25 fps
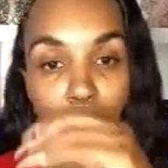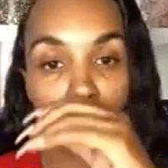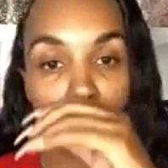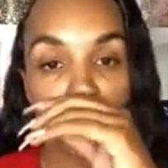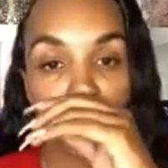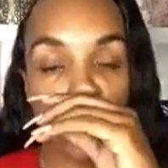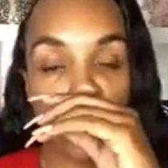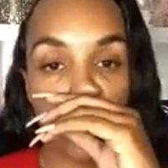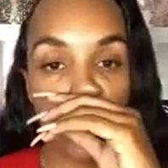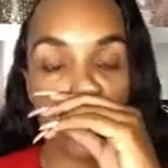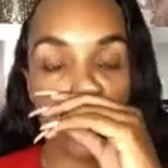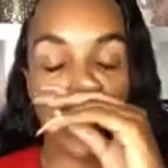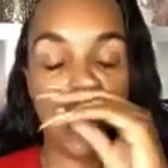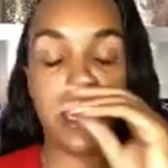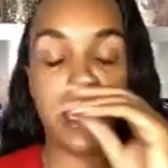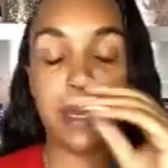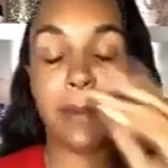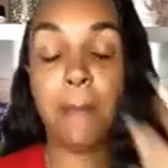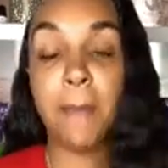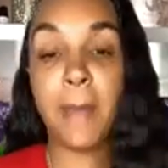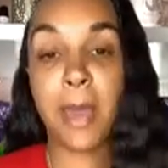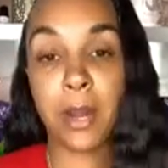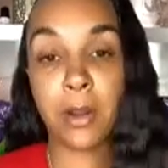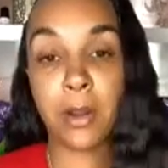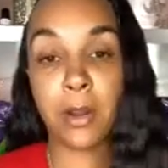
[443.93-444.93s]
So, I mean,
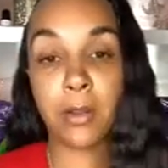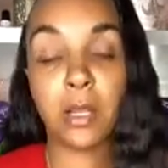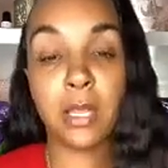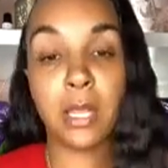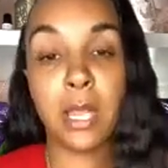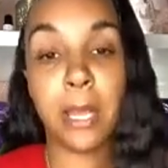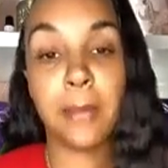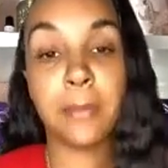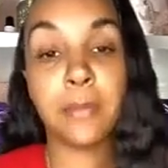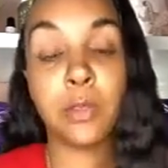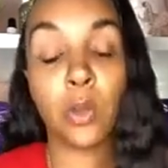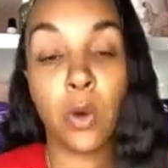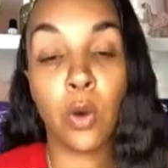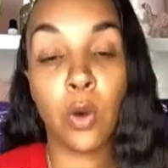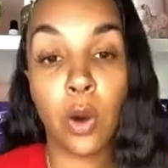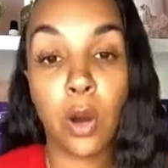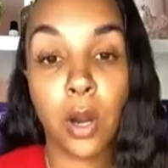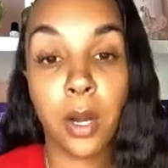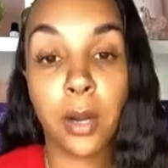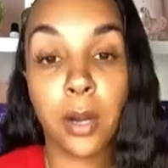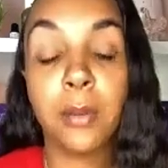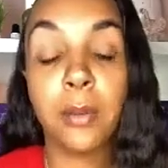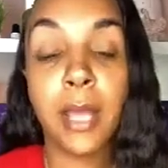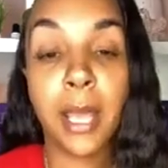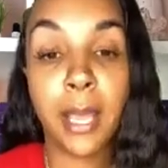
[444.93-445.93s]
medical claims
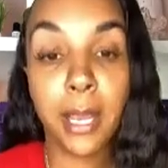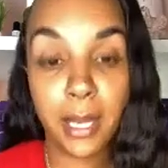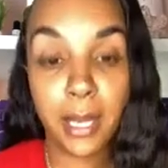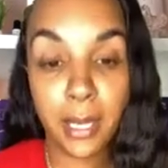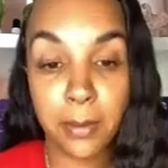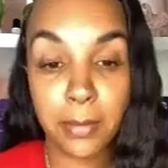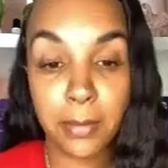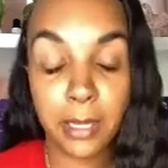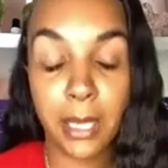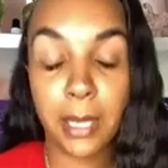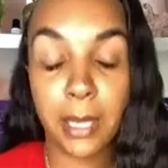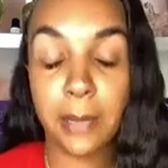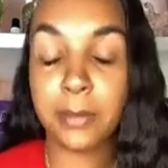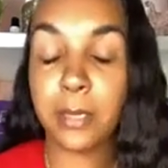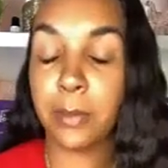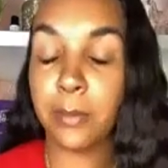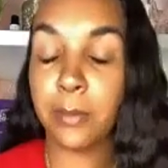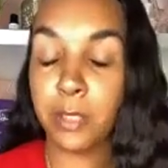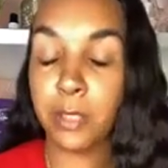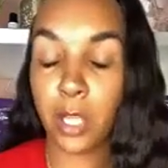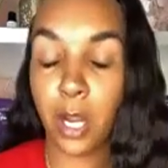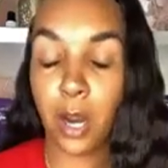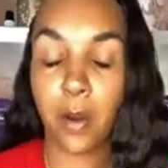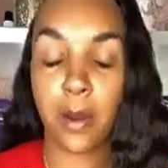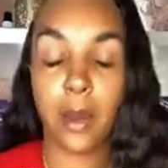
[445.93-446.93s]
or income claims, I'm
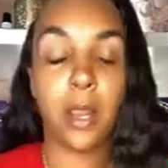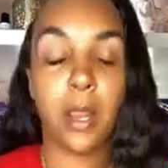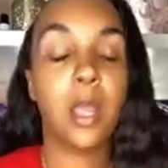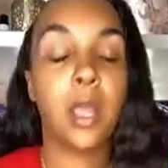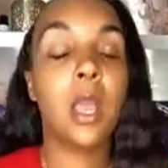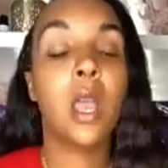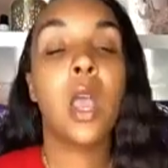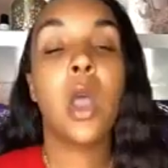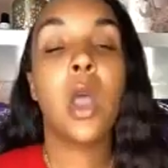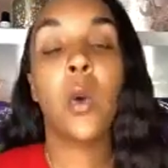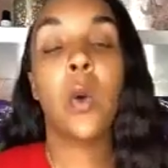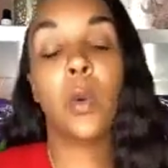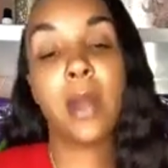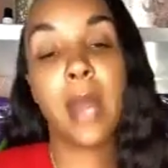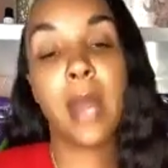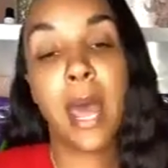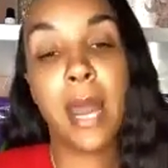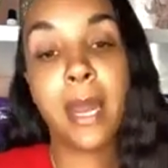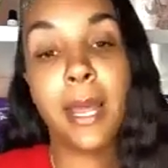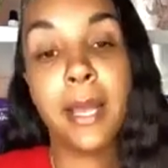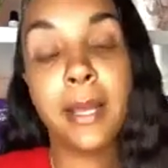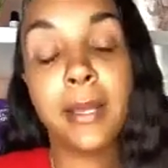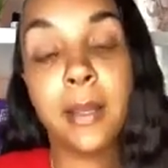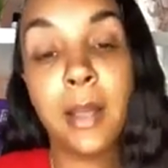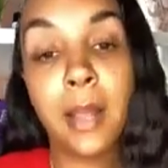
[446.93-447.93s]
sorry. We're not
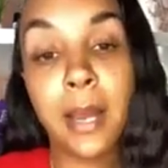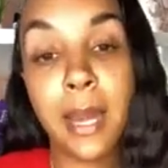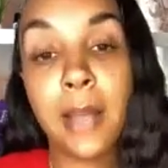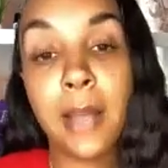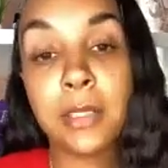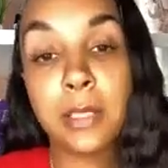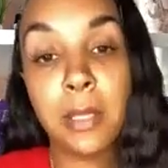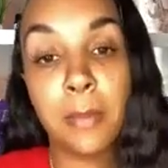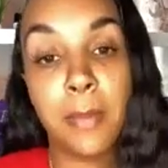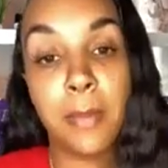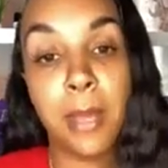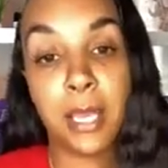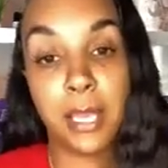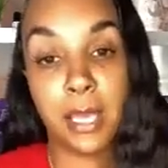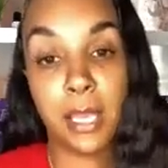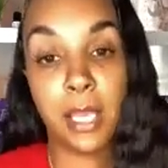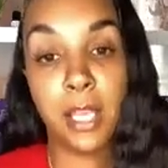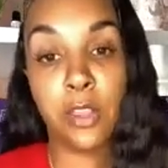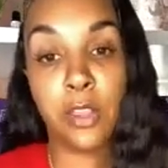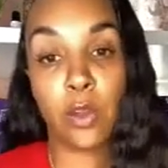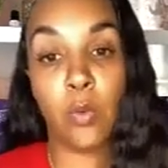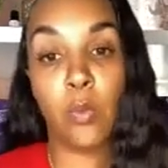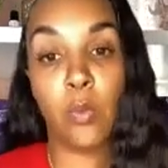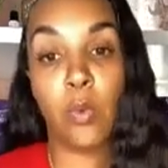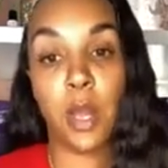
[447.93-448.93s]
allowed to make
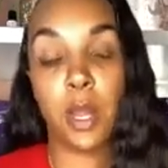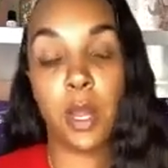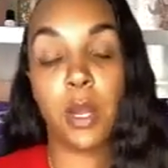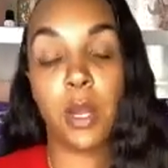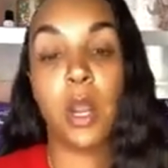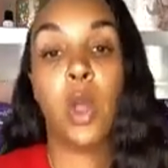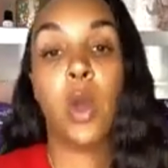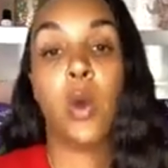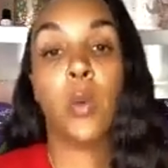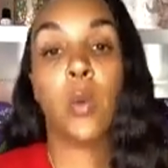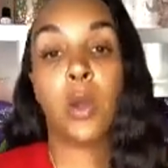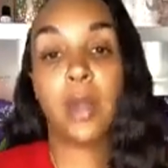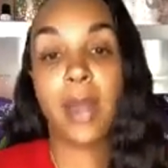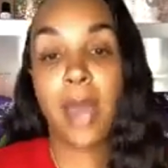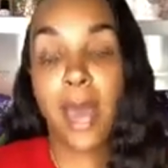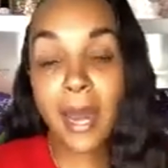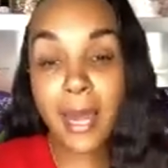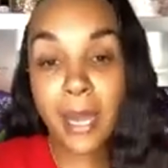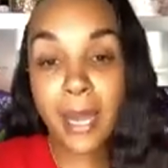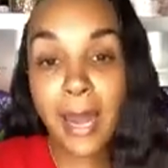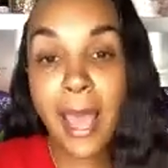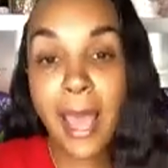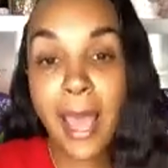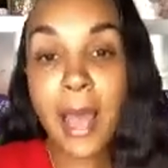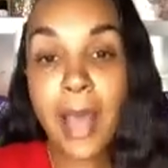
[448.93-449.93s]
either one. We're not
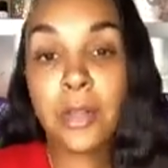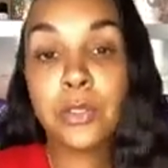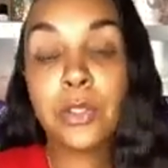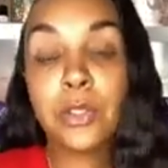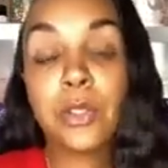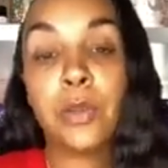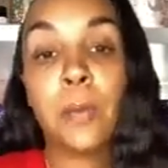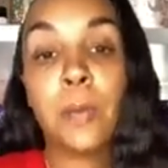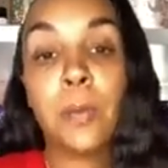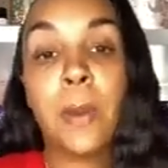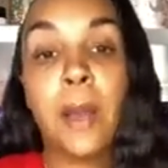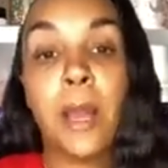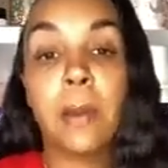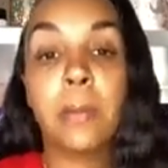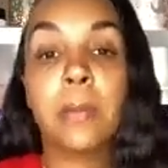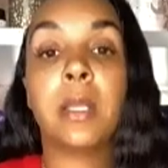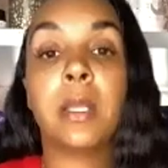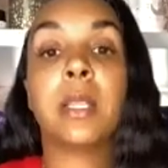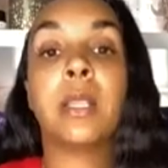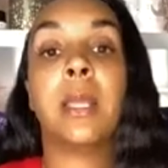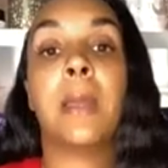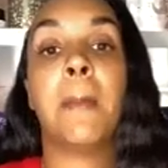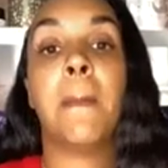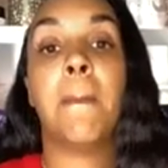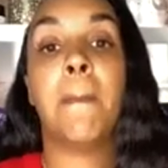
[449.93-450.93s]
allowed to
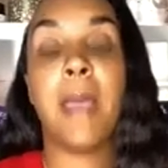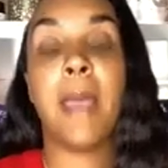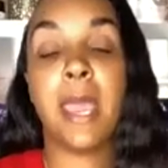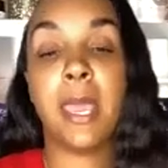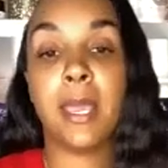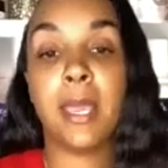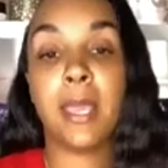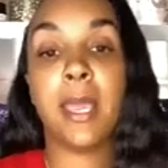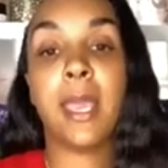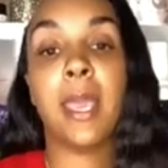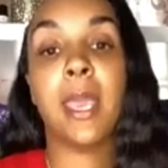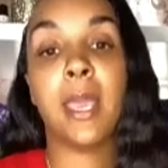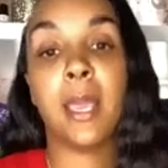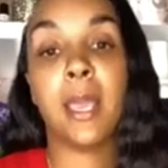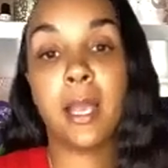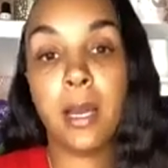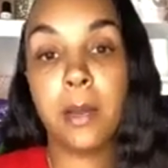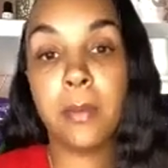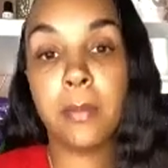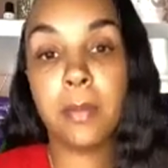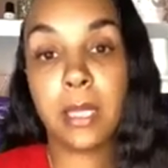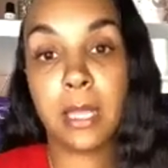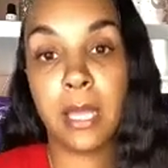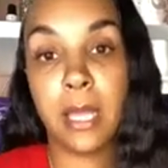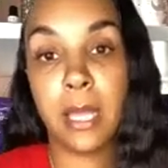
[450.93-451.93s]
publicly make
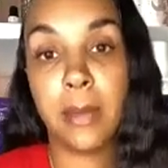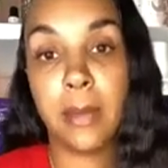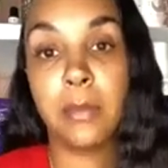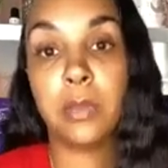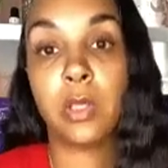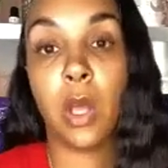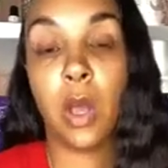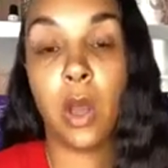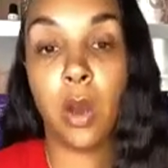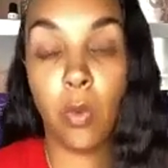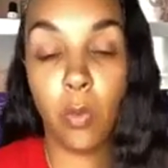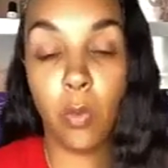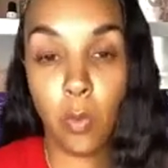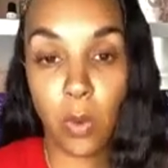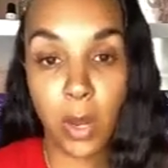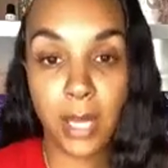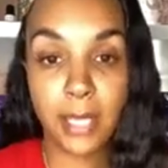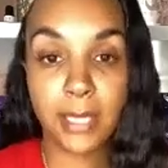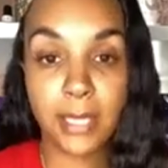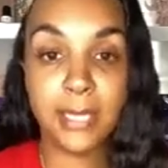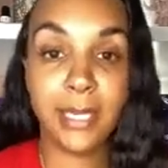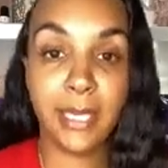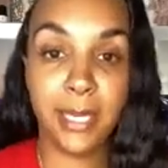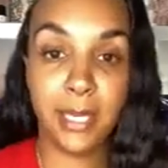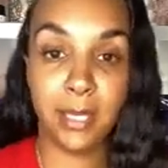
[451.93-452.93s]
income claims on
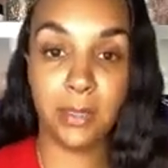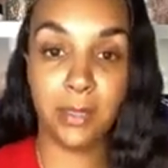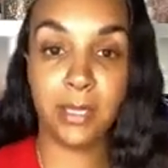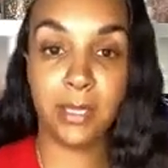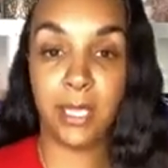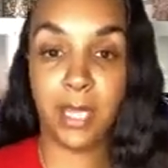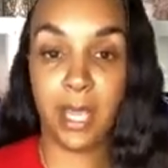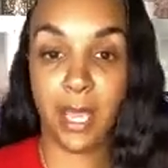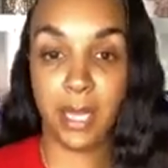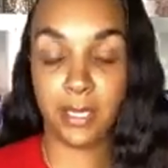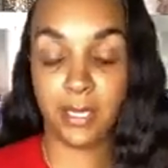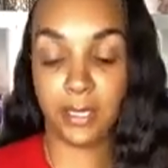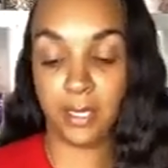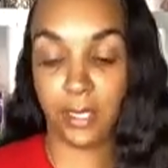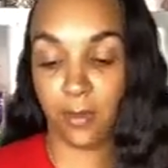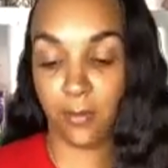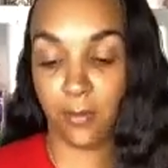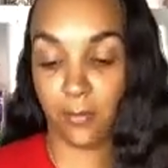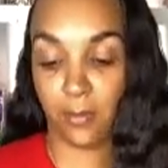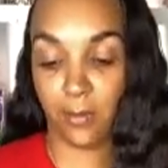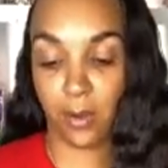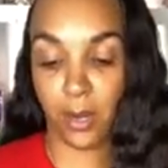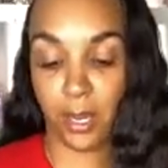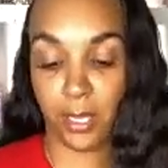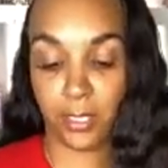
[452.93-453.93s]
what TLC has done
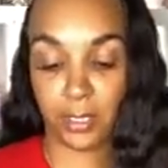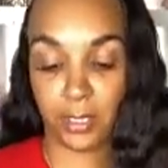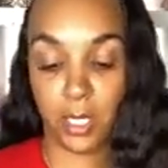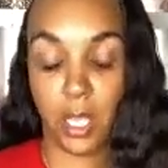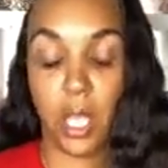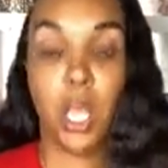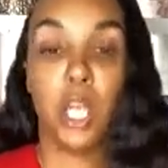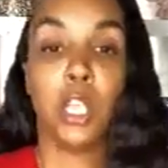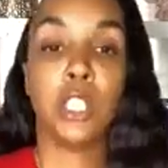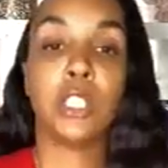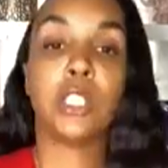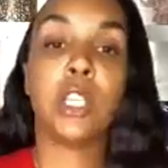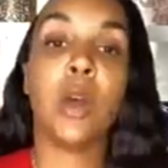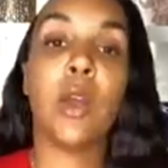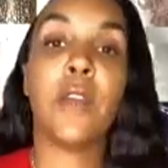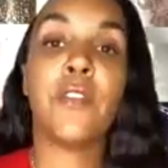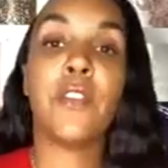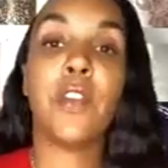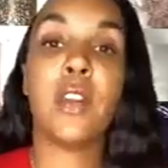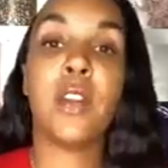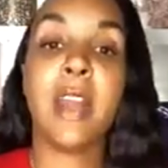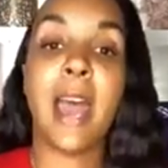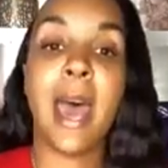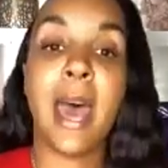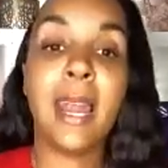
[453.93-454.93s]
for us. So if
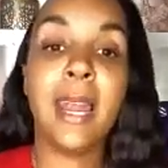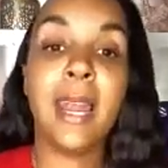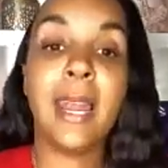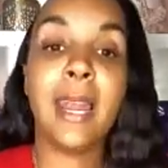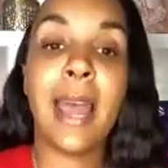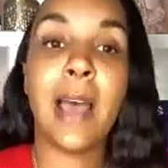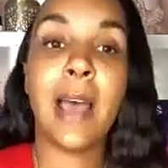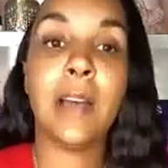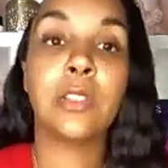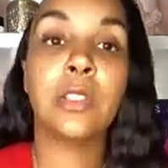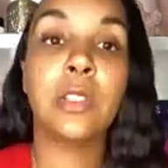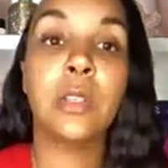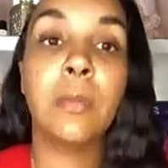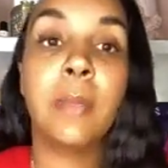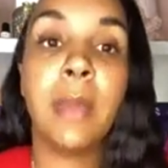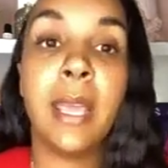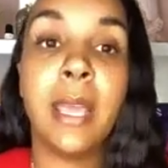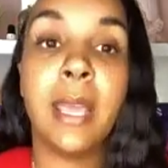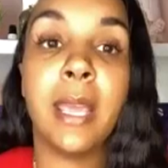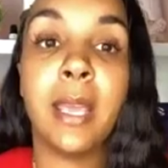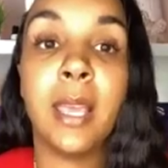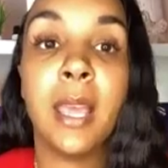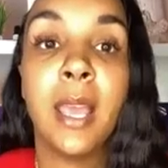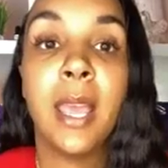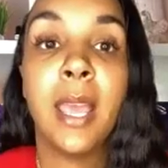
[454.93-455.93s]
you're not allowed to
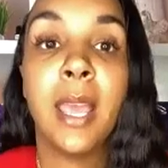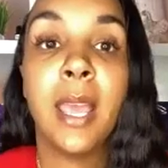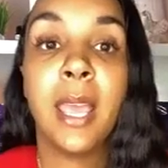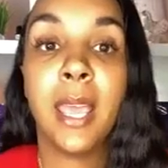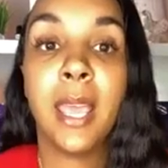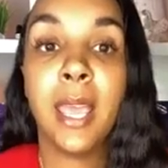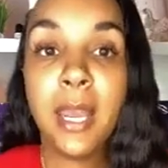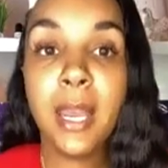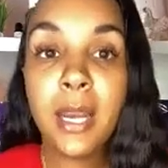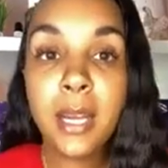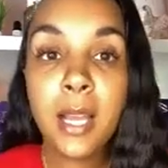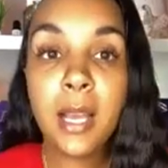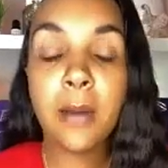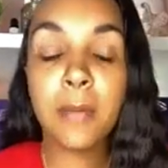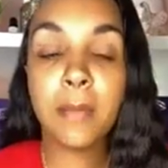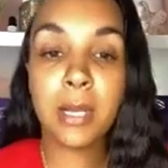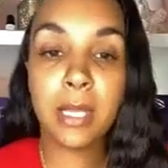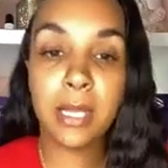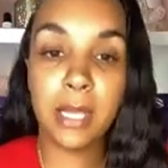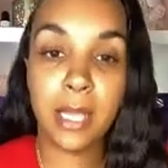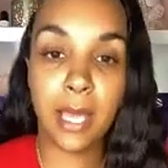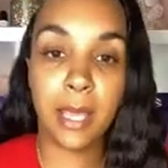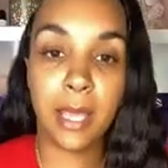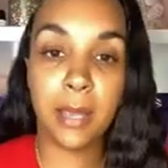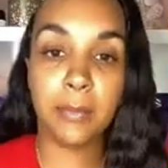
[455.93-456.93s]
make income
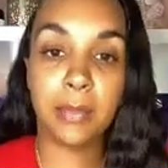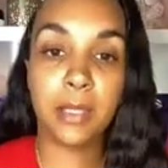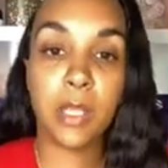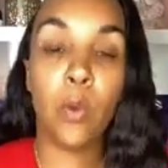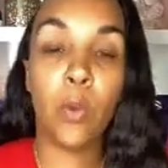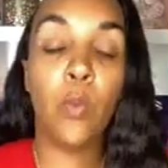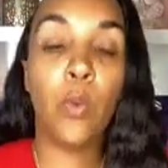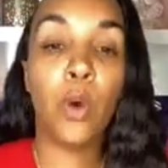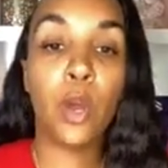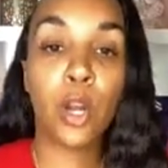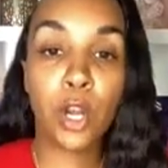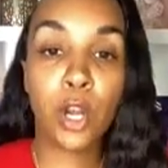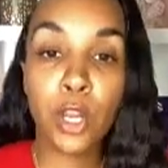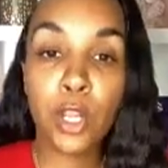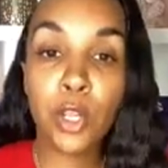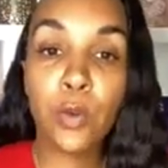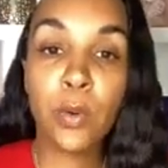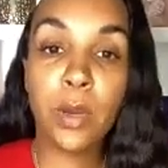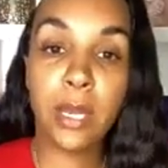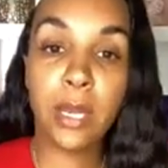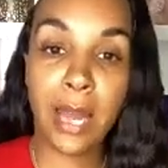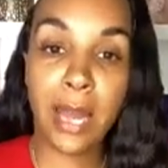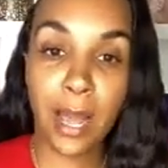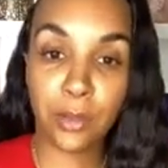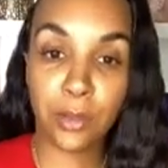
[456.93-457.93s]
claims, what are
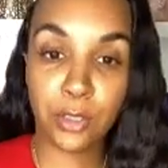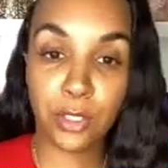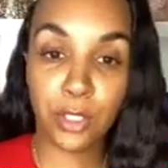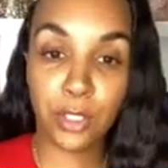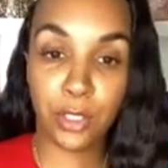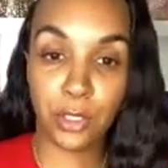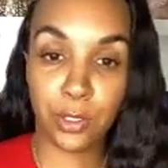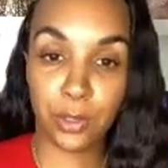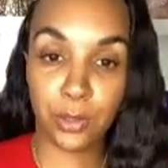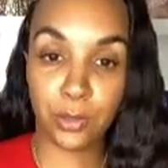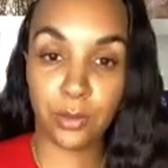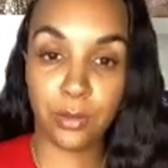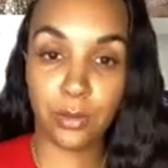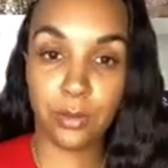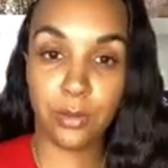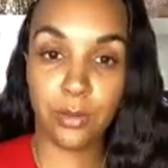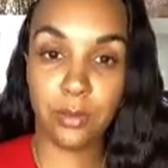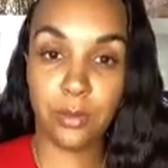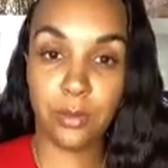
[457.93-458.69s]
you allowed to do?